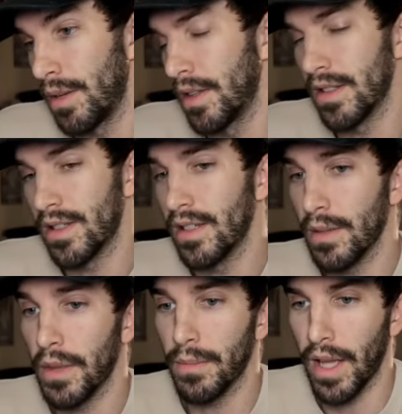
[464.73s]
We could see
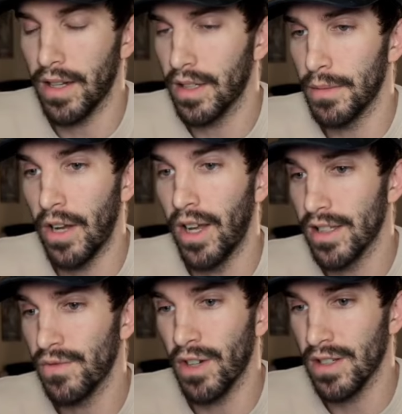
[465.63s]
something bad come out
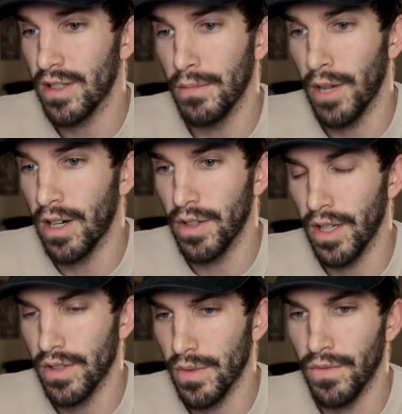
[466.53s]
as far as tomorrow
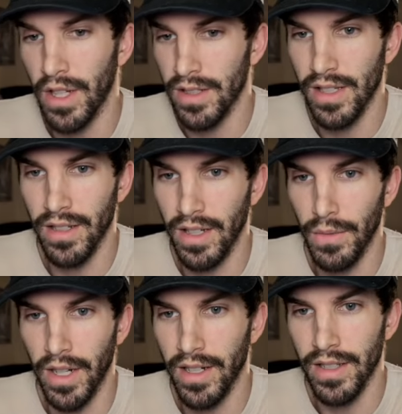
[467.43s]
goes with volatility
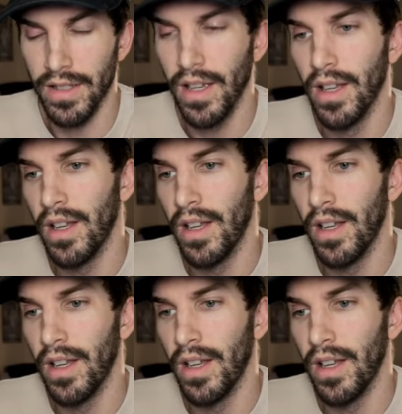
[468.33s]
where it is.